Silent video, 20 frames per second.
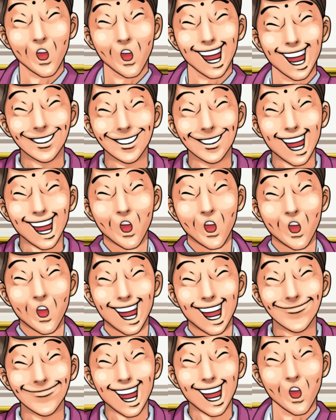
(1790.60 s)
You
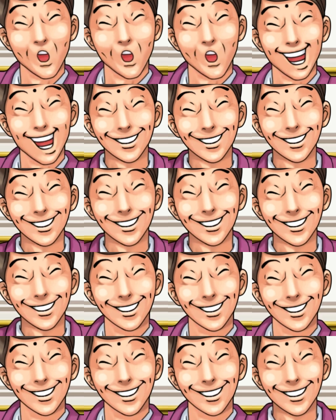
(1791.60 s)
see, when I
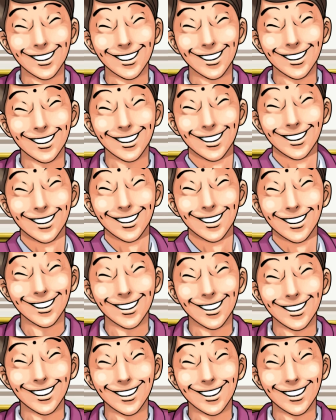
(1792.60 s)
found the body, I